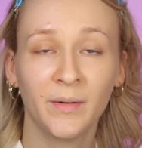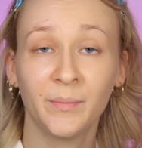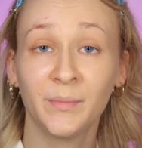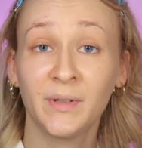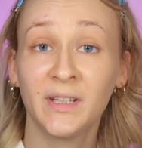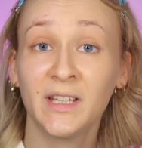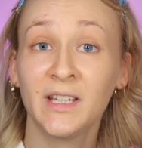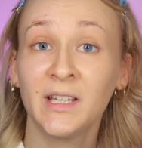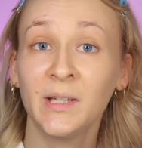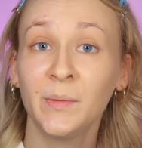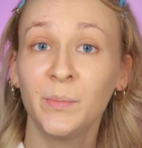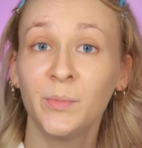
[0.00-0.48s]

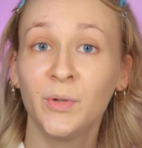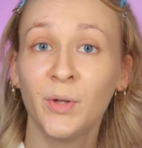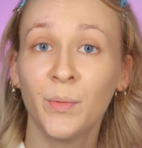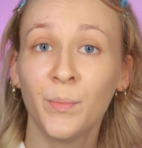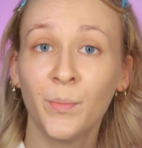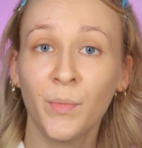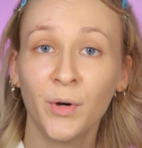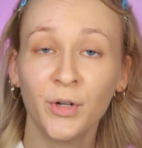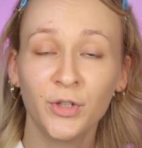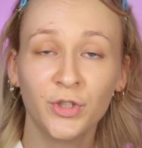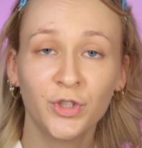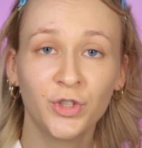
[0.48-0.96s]
keep the
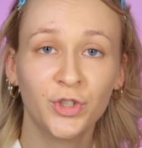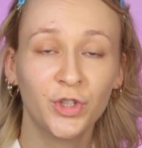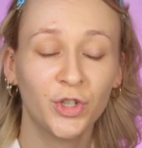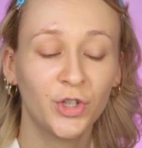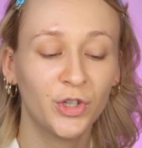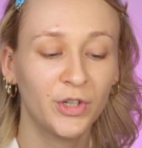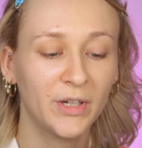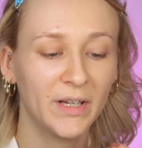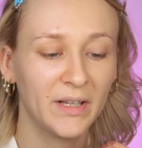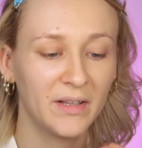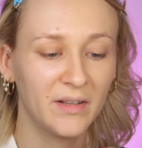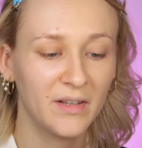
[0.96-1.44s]

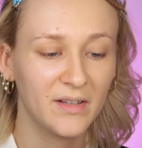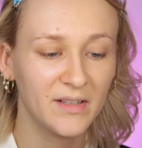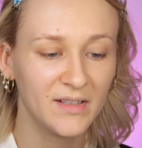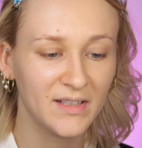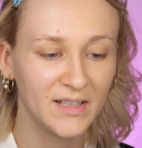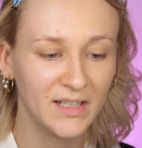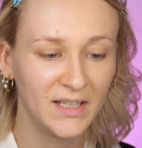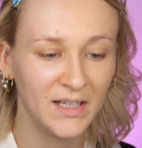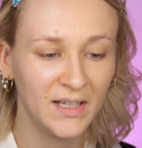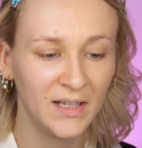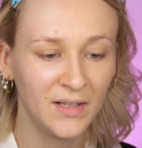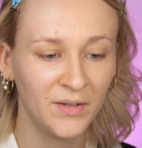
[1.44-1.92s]
moisture in the
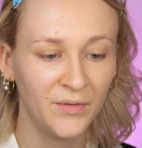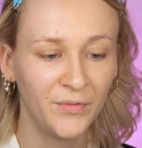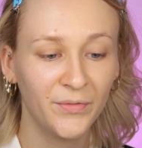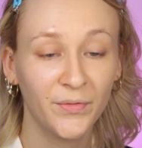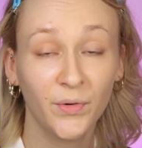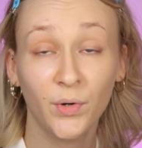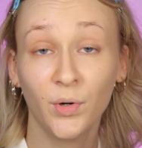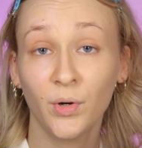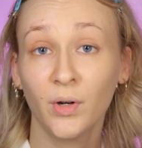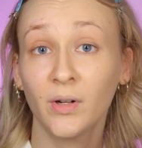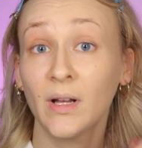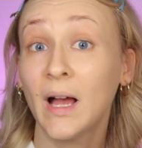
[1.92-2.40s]
skin
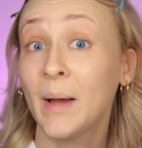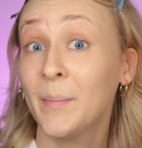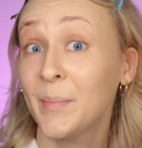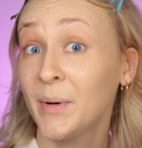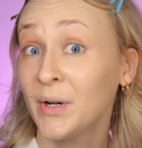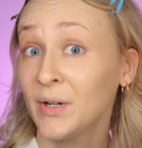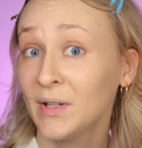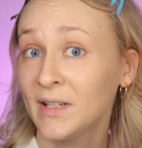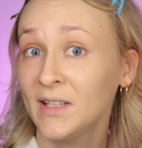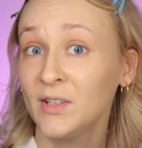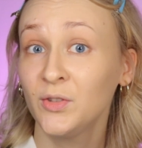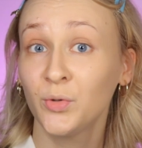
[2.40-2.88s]
for
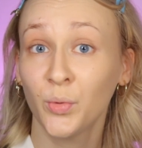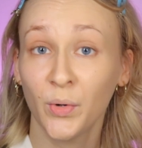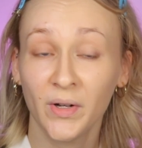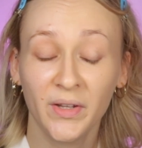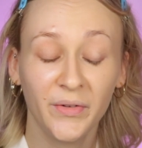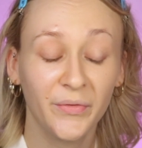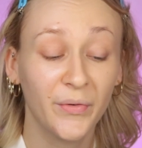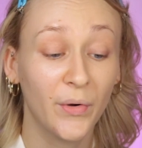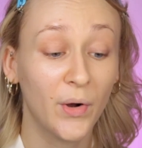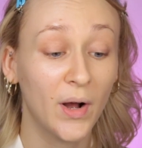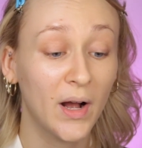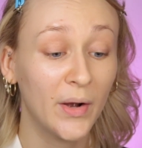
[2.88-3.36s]
apparently
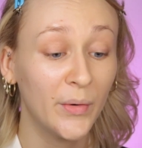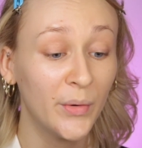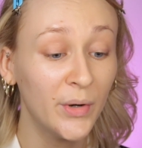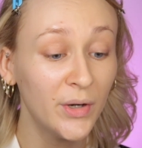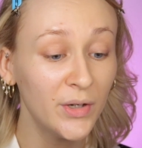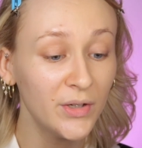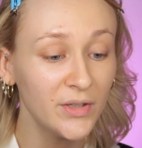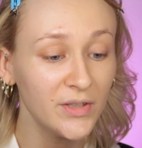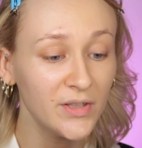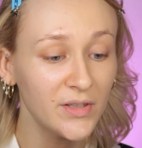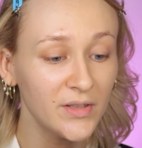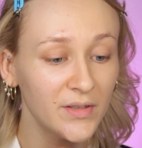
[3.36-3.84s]
24
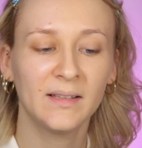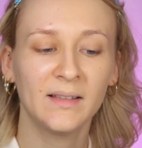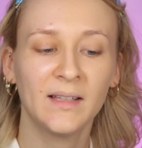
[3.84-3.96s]
hours.